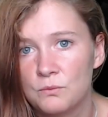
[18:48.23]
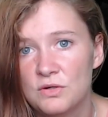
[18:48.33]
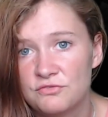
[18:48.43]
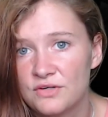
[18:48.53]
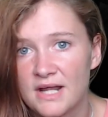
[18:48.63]

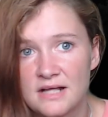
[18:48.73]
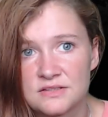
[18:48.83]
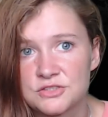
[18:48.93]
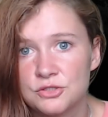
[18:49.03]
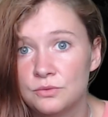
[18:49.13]
with
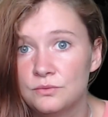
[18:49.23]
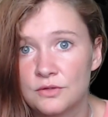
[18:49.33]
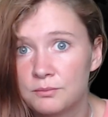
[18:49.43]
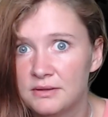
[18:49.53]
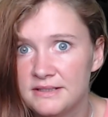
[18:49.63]
regards to
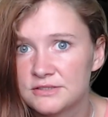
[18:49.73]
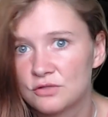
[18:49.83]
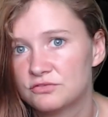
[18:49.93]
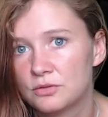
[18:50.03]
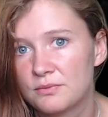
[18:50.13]
the police
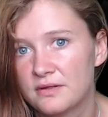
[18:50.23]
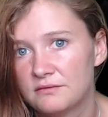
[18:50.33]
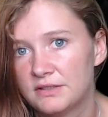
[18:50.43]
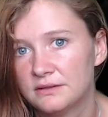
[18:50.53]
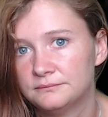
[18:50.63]
cover up theory.